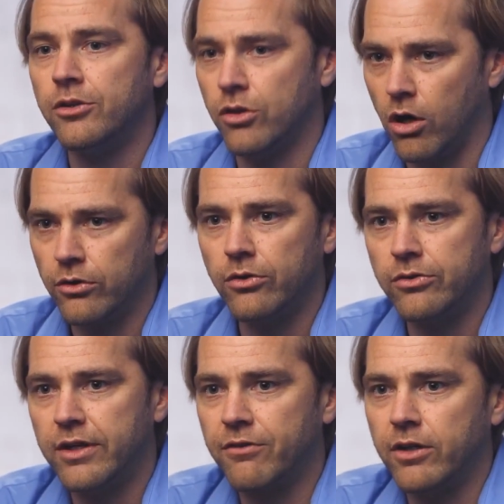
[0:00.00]
to all
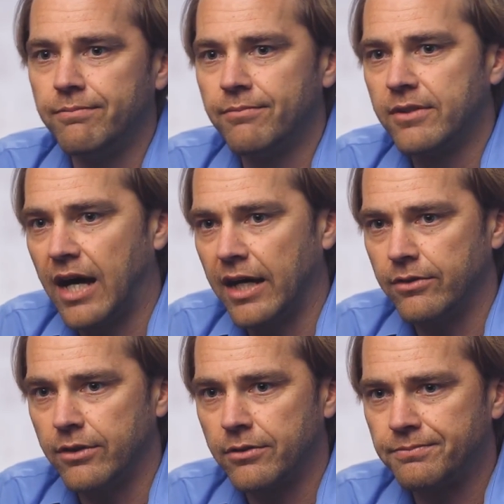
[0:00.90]
those different
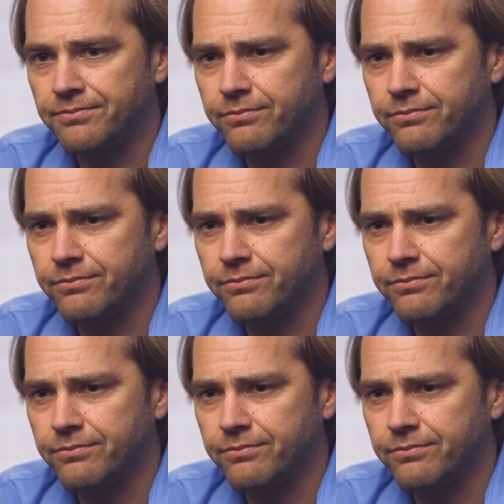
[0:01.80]
sizes.